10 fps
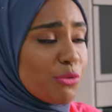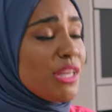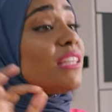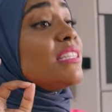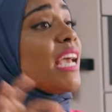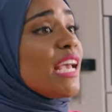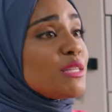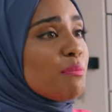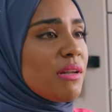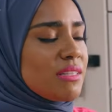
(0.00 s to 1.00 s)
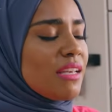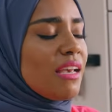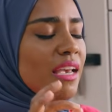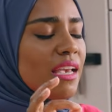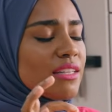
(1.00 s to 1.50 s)
in the taste buds.
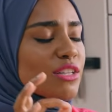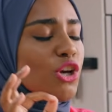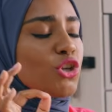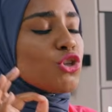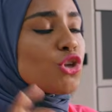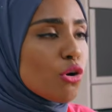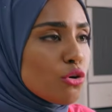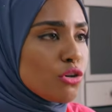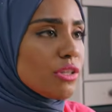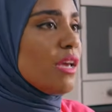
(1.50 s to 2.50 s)
It is so good.